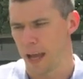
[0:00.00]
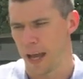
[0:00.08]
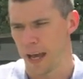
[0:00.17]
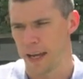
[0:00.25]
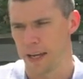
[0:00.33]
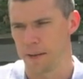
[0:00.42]

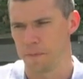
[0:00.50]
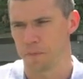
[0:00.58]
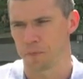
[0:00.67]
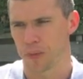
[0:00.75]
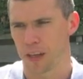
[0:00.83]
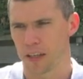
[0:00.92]

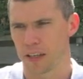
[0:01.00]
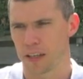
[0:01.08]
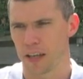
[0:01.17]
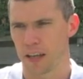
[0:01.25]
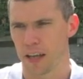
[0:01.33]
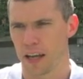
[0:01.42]

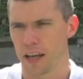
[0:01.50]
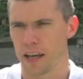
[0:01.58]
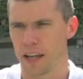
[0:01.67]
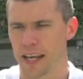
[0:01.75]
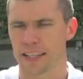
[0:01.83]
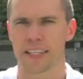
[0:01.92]
An
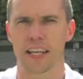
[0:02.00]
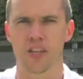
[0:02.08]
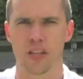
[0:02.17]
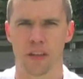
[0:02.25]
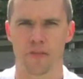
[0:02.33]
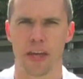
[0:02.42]

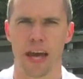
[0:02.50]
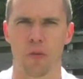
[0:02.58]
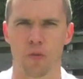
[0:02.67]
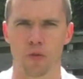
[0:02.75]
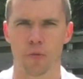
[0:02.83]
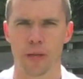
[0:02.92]
extension of that
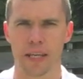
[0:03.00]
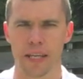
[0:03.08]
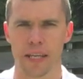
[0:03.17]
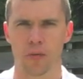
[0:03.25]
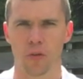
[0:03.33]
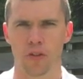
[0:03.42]
would be,
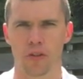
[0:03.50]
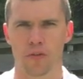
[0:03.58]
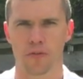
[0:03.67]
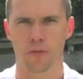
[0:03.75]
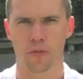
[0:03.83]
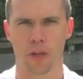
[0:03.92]
once
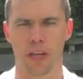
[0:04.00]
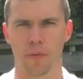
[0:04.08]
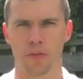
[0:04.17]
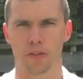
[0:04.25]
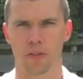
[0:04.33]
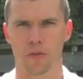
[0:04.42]
you're able
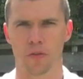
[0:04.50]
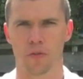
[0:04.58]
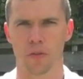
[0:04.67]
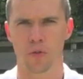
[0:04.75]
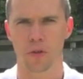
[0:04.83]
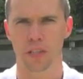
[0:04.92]
to
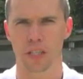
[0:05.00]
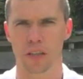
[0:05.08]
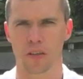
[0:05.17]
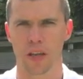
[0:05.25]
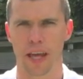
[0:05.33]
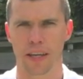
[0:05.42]
do the single
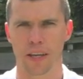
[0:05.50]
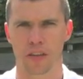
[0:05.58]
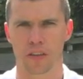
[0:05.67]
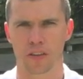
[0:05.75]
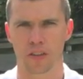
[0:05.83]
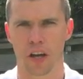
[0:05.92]
leg, you
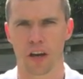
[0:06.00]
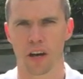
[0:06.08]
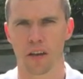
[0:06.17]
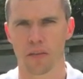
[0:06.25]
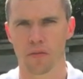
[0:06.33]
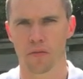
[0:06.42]
could start
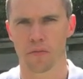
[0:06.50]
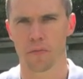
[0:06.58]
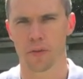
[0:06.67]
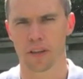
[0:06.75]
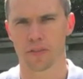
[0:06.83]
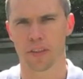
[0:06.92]

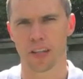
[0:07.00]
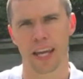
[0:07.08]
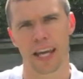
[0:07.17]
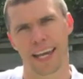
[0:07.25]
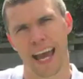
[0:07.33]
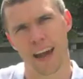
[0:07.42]
lifting the
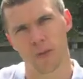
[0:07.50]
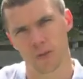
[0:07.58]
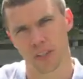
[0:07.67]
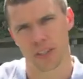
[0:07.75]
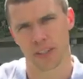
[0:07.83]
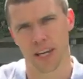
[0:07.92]
leg out to
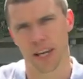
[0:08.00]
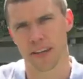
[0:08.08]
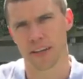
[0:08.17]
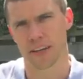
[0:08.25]
the side,